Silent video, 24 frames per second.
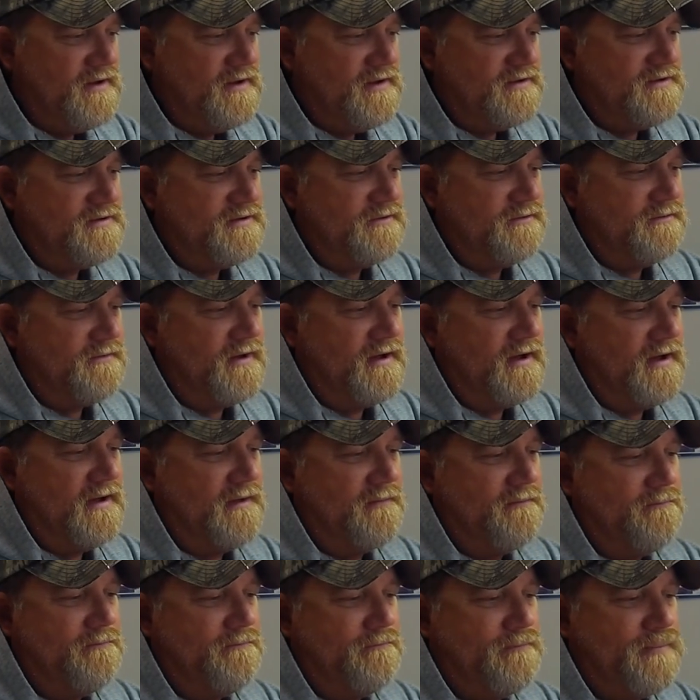to
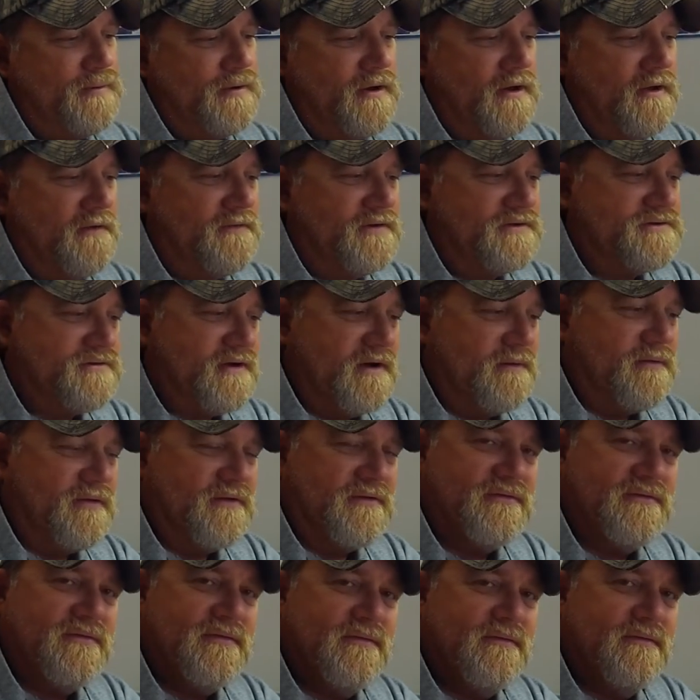put on the
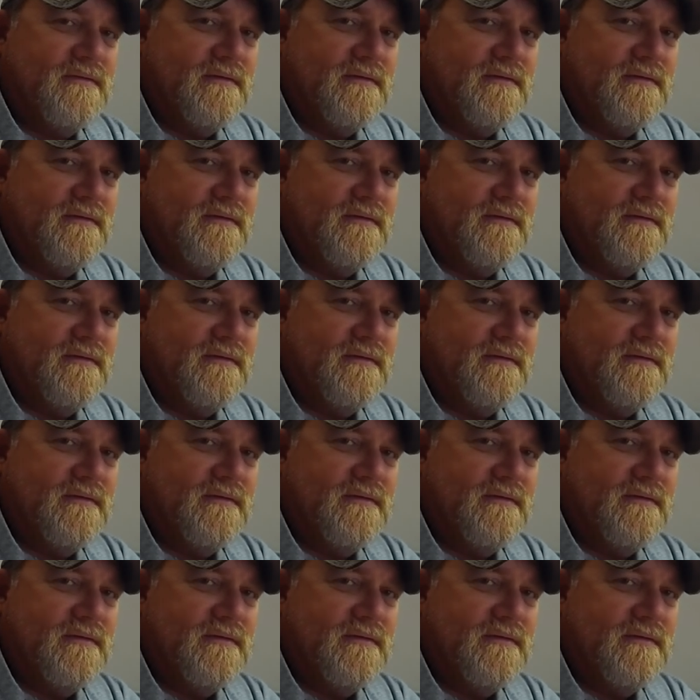trebles.